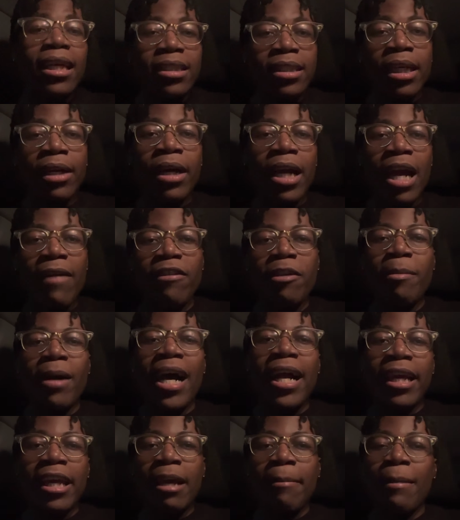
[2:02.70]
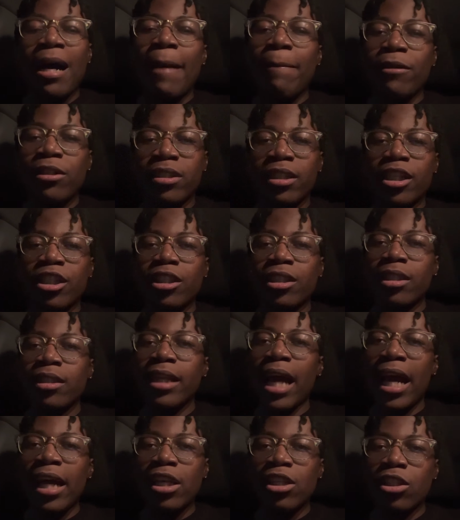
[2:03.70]
tell everybody in my position
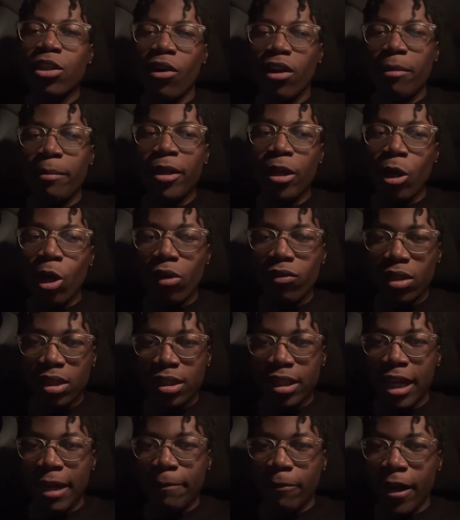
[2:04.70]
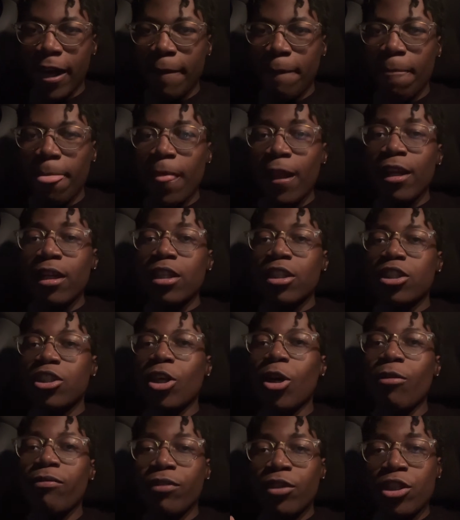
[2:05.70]
that it's going to be overtime, right?
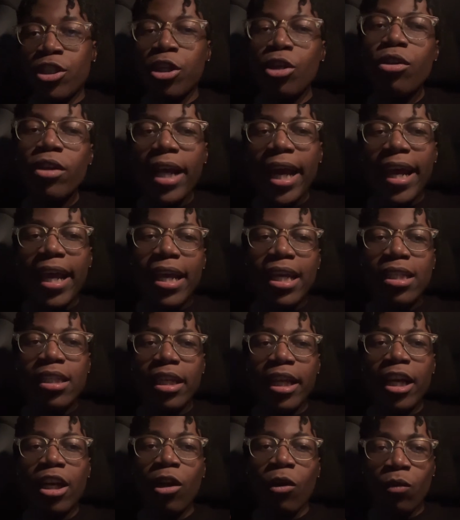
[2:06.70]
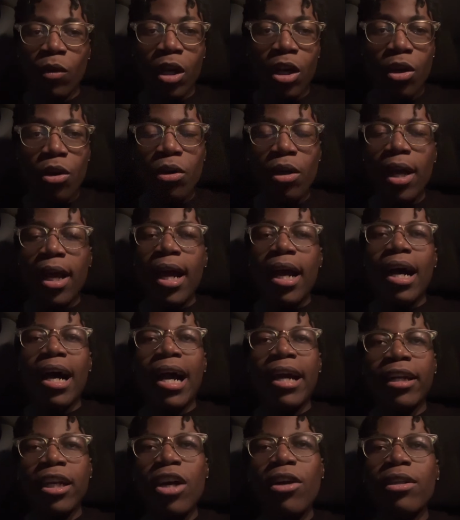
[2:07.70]
So for 2 days in a row,
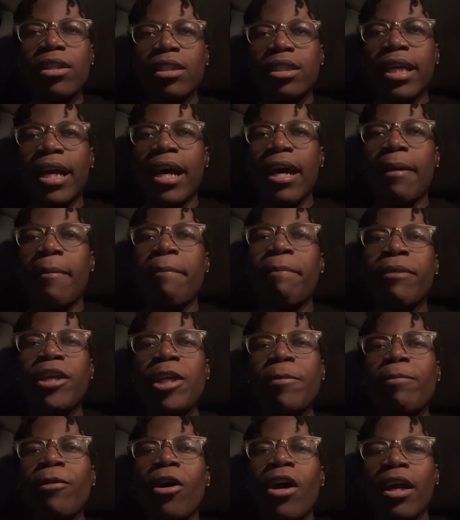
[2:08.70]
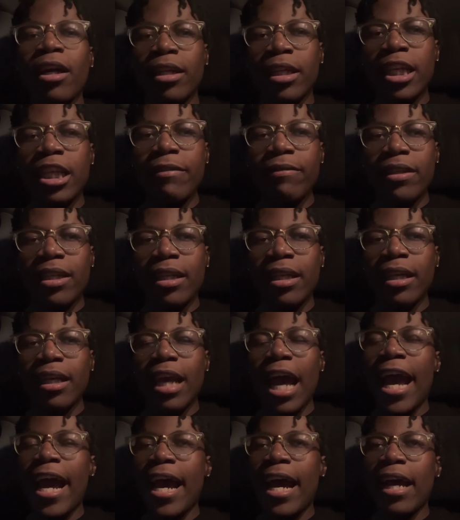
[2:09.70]
I noticed that people are leaving
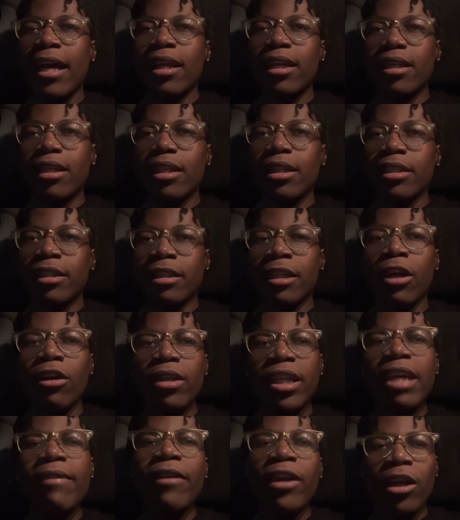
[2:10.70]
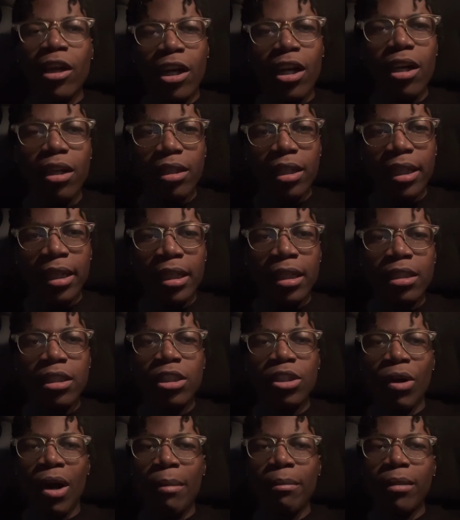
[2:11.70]
early.
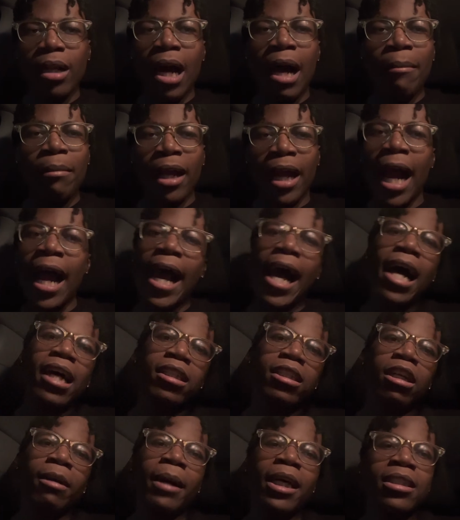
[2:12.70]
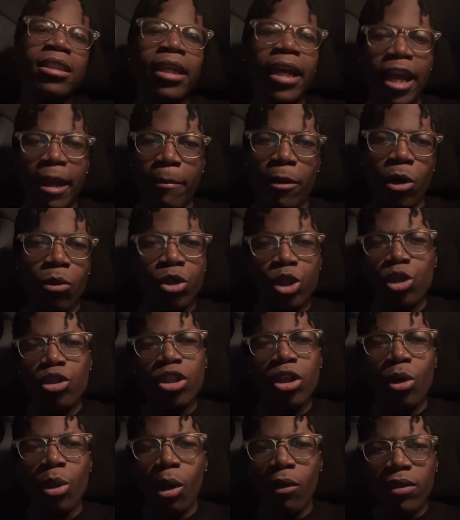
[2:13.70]
So I'm like, I asked them, I said, hey, bro, was you
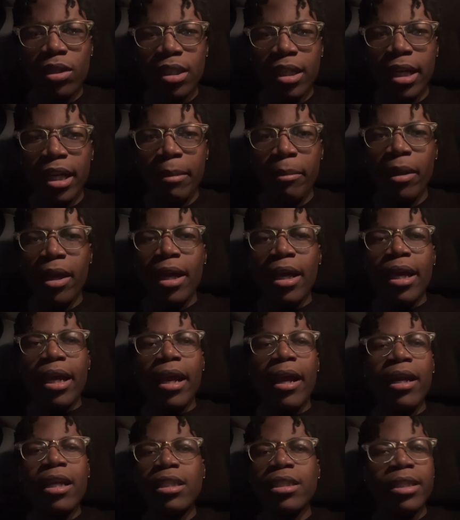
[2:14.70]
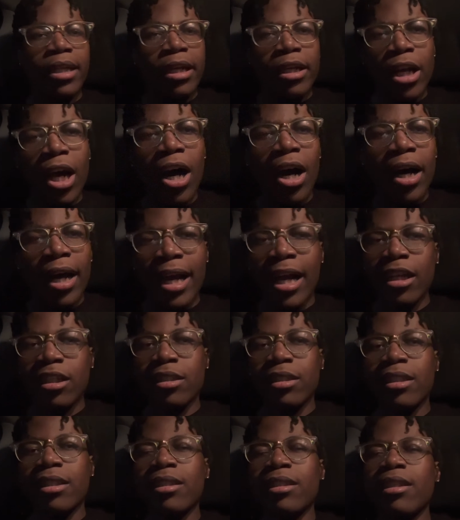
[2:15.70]
told overtime? And it said, nah,
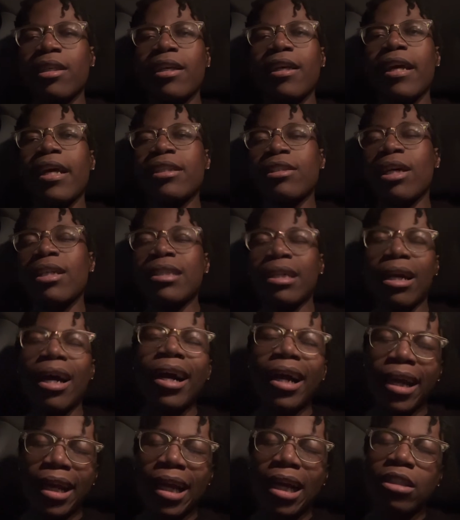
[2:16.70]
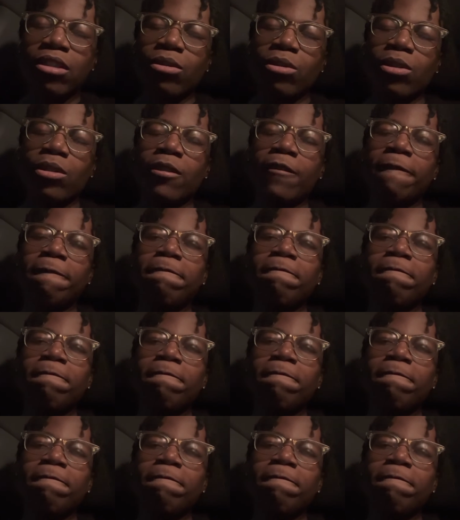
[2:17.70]
actually. And so I was like, all right, that's cool.